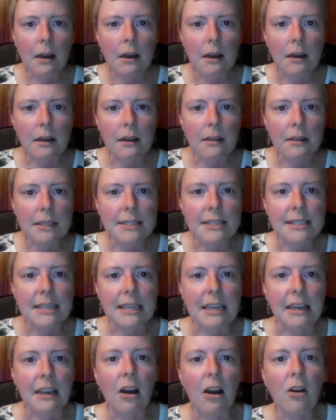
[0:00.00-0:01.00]
Uh, let's
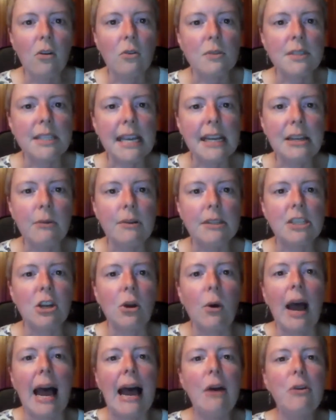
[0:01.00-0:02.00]
see. Oh, Sandy wants to
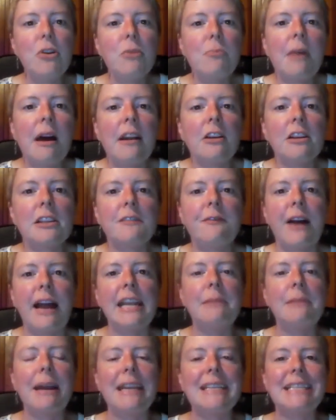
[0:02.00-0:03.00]
know, how do monarchs
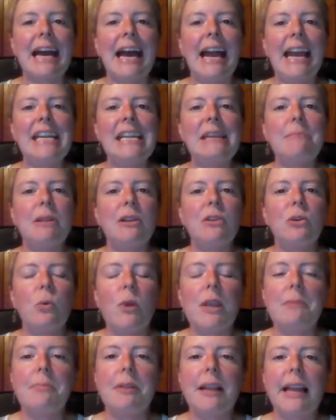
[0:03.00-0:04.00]
find my tiny
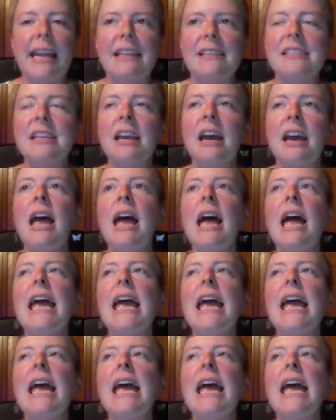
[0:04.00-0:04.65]
milkweed plants?